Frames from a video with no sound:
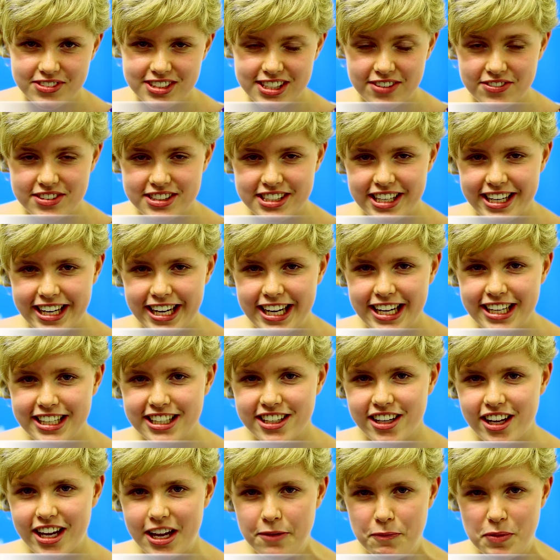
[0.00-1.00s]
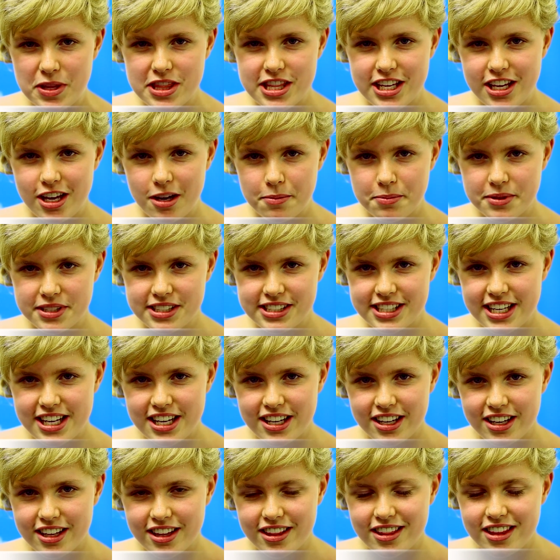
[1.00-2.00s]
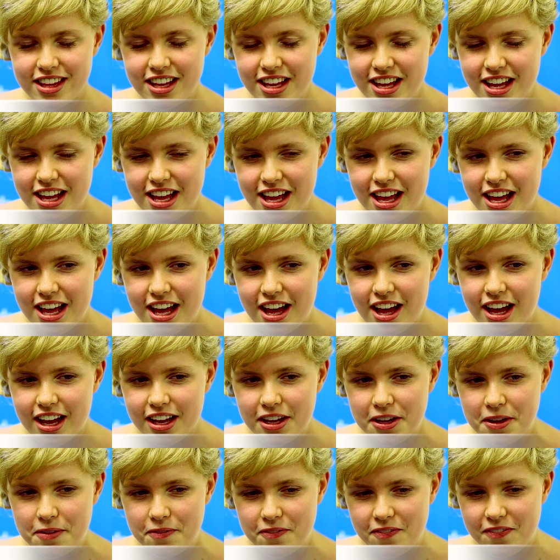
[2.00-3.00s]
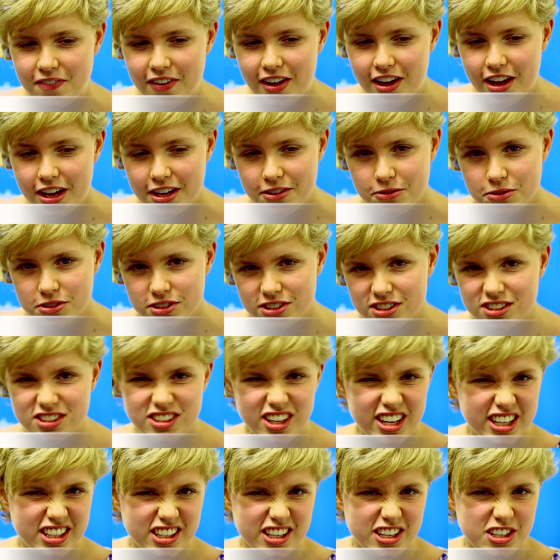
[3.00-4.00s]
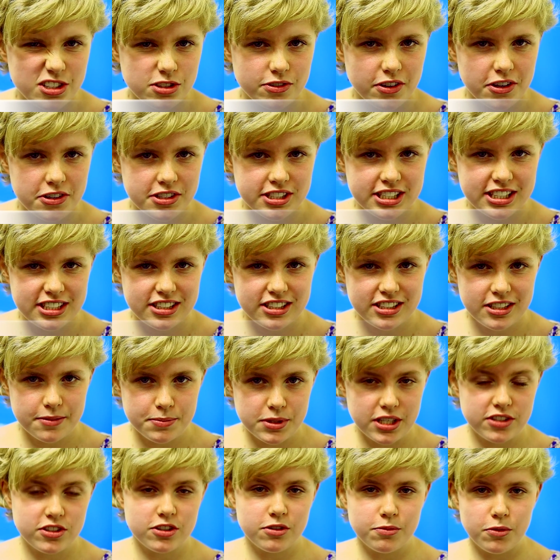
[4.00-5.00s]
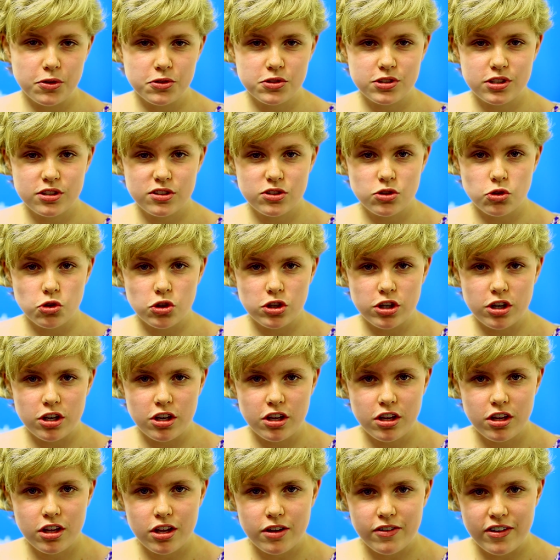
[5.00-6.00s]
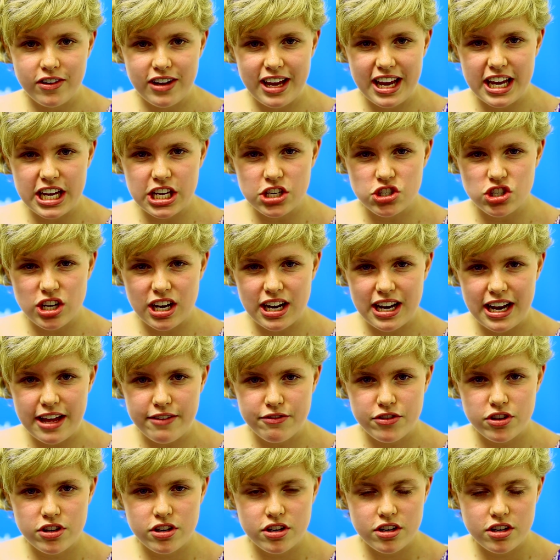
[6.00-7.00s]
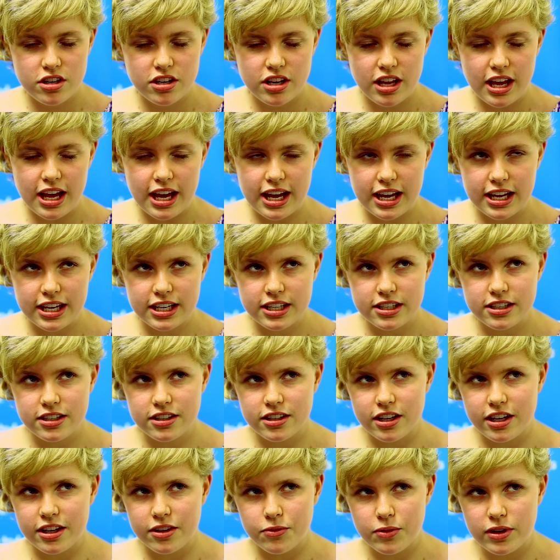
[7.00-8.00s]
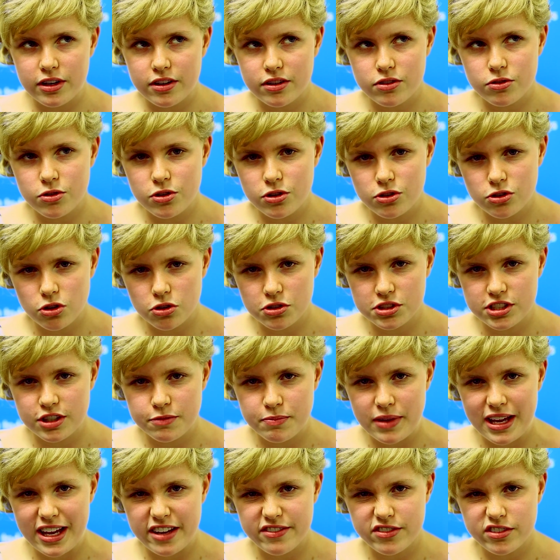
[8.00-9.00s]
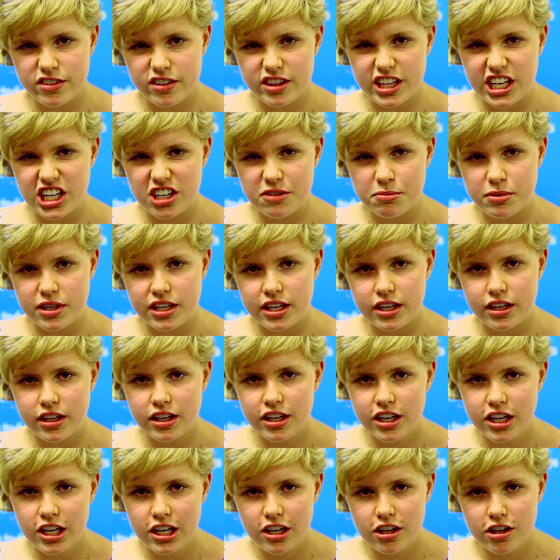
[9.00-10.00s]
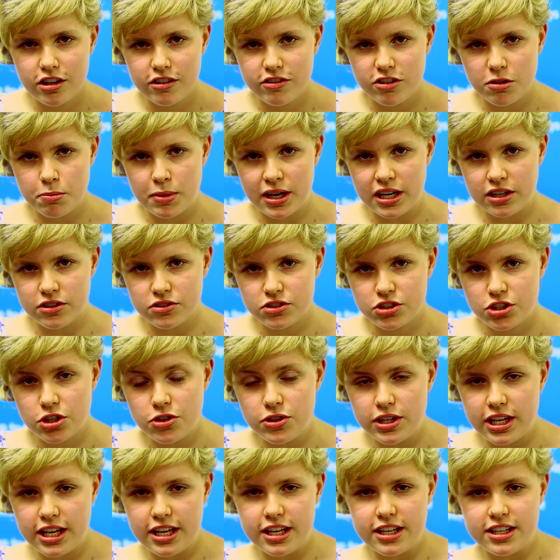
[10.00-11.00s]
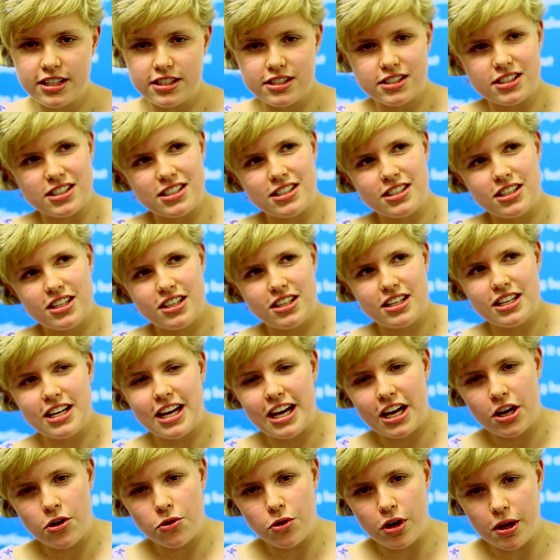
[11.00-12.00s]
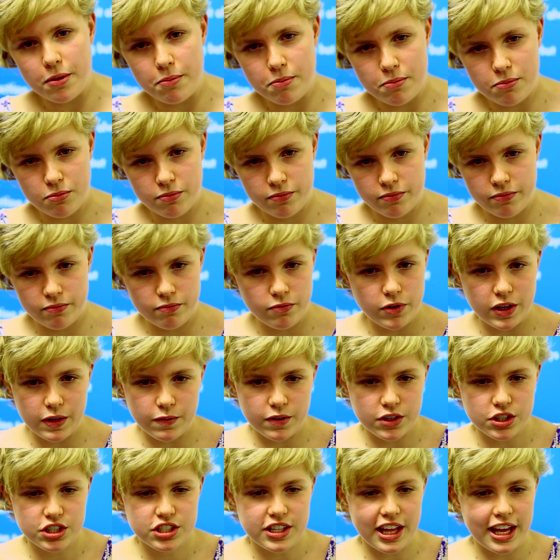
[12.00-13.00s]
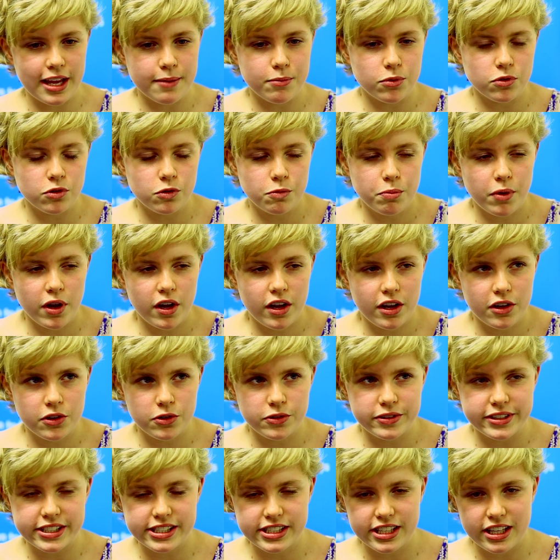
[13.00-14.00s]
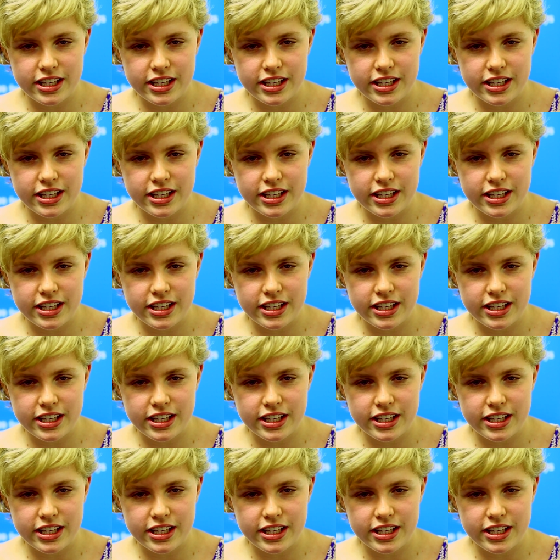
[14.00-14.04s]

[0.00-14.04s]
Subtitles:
17 and I'm in the upper sixth. I was diagnosed with obsessive-compulsive disorder around age 11, and I went through cognitive behavioural therapy for about 2 years, and now I'm pretty much stable, but I always